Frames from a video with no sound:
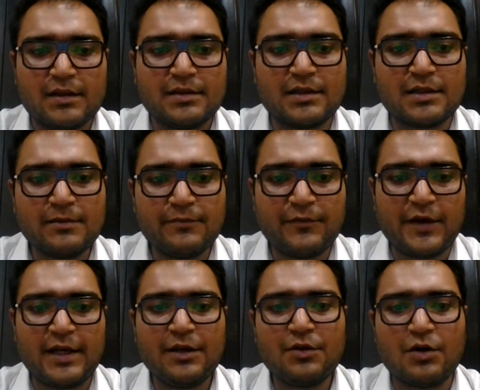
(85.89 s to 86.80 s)
The term
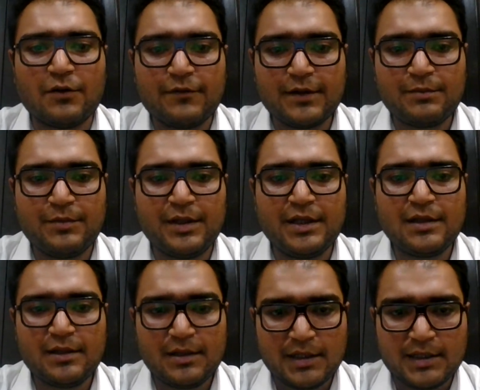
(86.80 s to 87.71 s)
value often
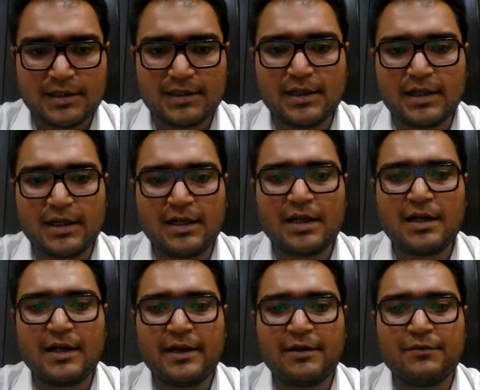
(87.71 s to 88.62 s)
means the
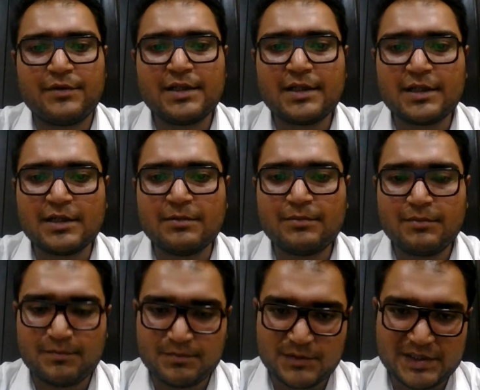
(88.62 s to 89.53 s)
underlined with the term
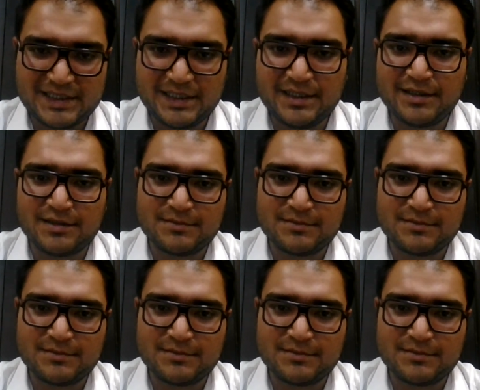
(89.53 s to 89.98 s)
seat,